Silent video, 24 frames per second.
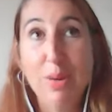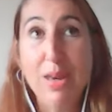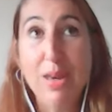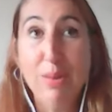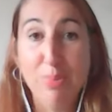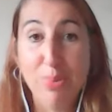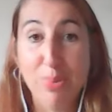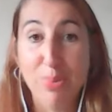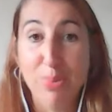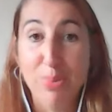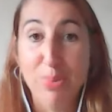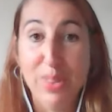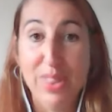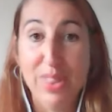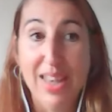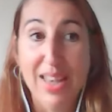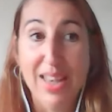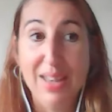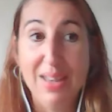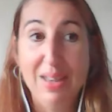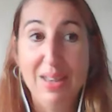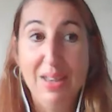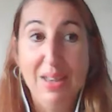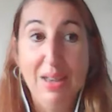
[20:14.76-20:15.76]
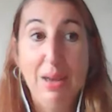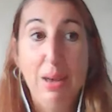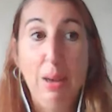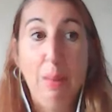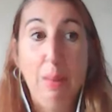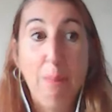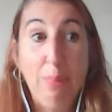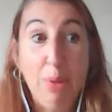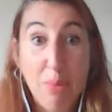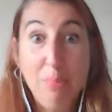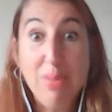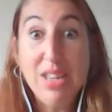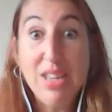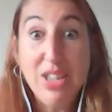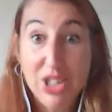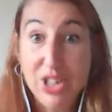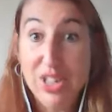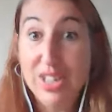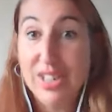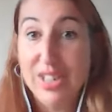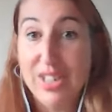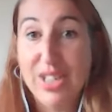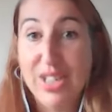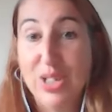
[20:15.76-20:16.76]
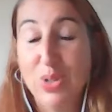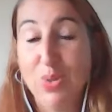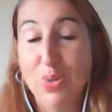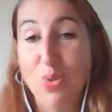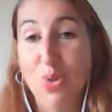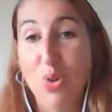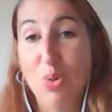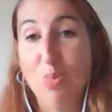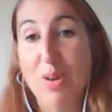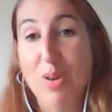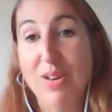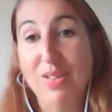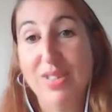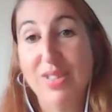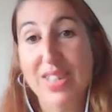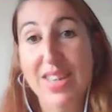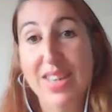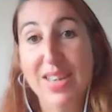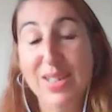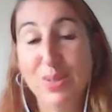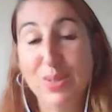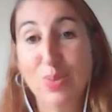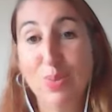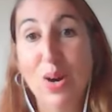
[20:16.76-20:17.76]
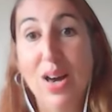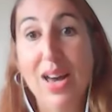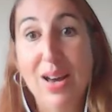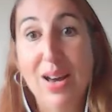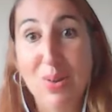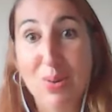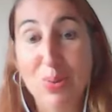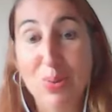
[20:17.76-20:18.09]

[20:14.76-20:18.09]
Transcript: people the permission to talk about it as well.